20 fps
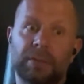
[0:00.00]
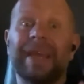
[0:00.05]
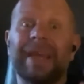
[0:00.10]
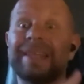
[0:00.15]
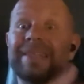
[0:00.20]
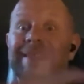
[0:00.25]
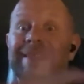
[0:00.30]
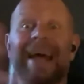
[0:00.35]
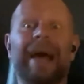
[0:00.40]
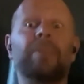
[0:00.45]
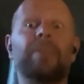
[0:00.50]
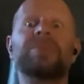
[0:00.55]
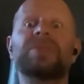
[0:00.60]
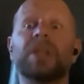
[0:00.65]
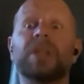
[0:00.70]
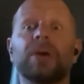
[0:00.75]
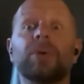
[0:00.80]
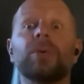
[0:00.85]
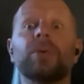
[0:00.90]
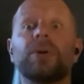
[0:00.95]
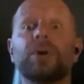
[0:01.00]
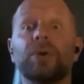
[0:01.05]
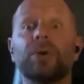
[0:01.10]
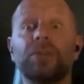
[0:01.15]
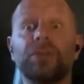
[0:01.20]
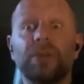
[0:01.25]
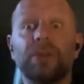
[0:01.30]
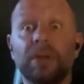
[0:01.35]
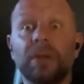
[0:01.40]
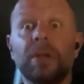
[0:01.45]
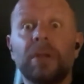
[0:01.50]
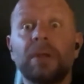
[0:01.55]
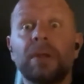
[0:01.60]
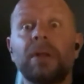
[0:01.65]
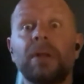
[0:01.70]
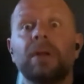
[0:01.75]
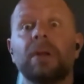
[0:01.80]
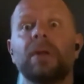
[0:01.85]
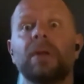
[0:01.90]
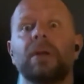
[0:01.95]
It's an absolute good.
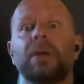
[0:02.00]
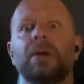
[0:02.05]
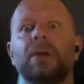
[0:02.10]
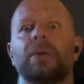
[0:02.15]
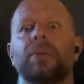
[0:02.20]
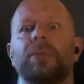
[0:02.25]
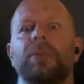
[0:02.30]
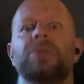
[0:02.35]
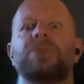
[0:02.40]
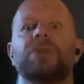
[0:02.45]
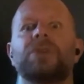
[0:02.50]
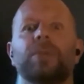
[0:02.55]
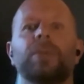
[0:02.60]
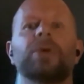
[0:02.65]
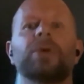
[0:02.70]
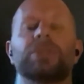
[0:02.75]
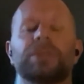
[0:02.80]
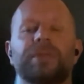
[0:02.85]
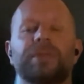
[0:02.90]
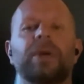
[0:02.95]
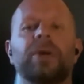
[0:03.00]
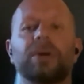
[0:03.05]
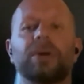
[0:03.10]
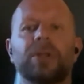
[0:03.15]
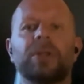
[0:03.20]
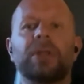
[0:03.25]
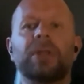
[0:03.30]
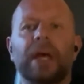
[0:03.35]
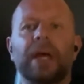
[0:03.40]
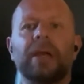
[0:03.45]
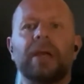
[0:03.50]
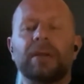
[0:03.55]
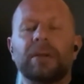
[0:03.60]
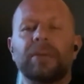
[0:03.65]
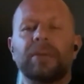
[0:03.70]
But too much of a good thing